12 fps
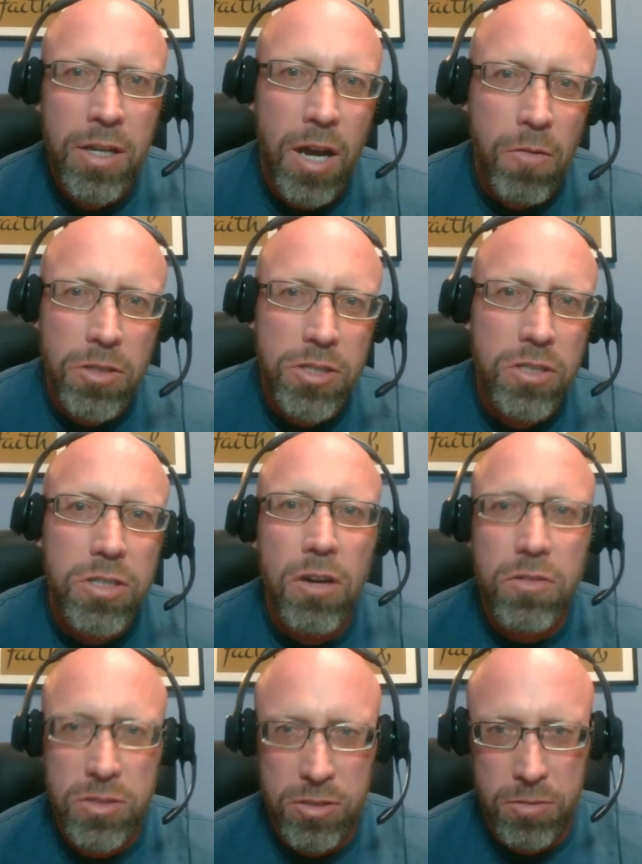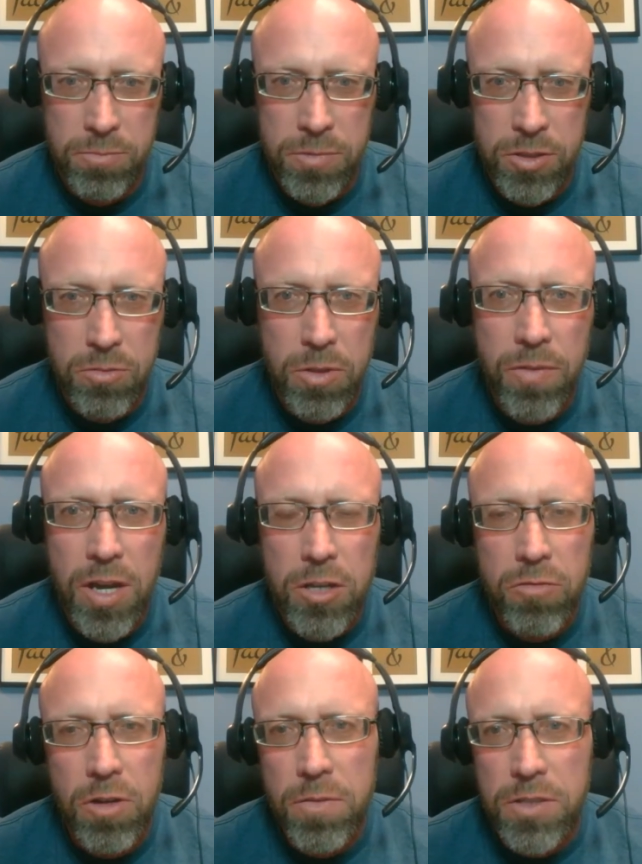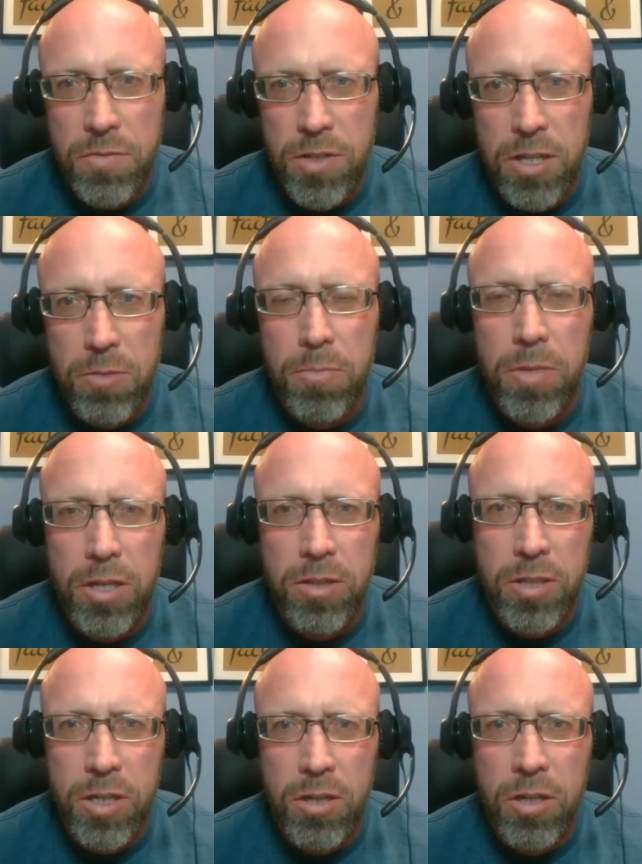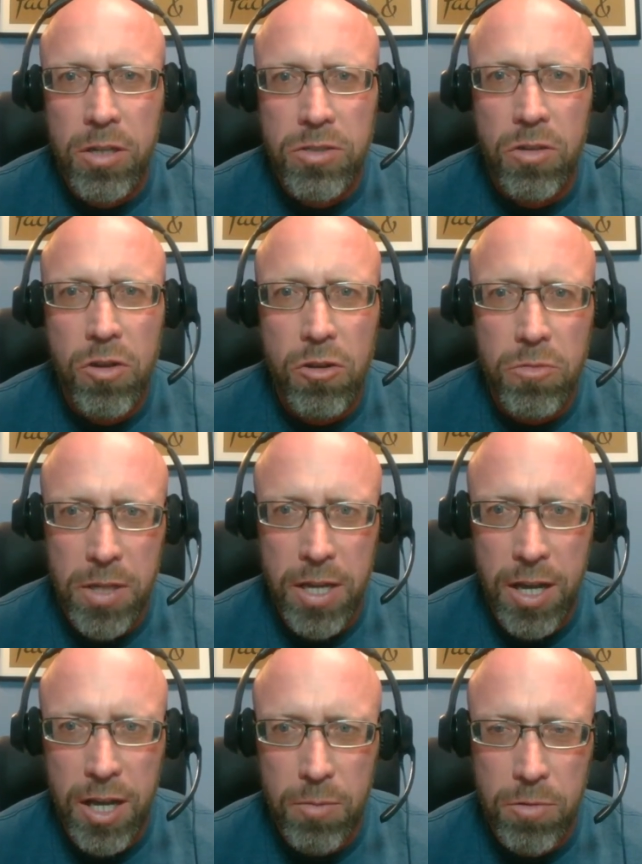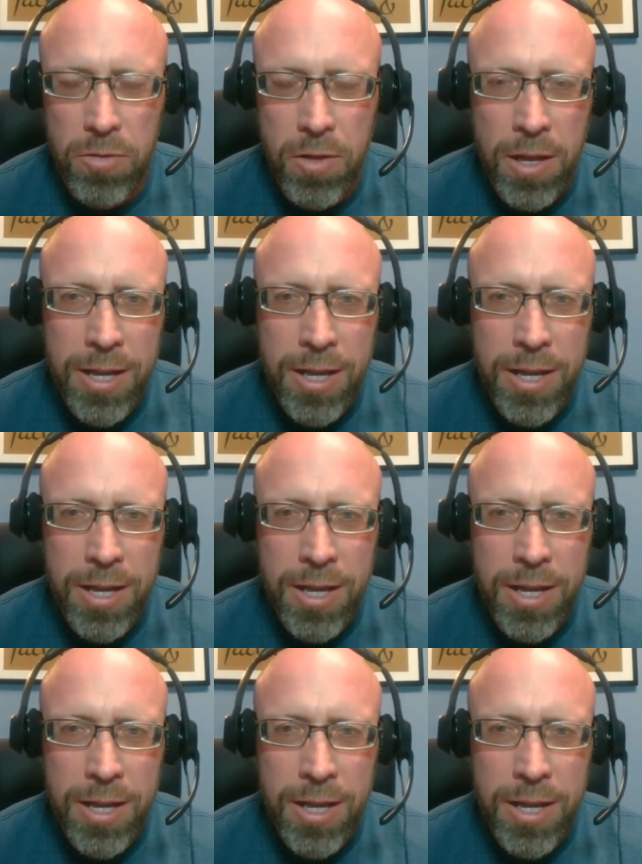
I want you to talk to them, show them the value of it, see if you can get them in there, start holding them accountable.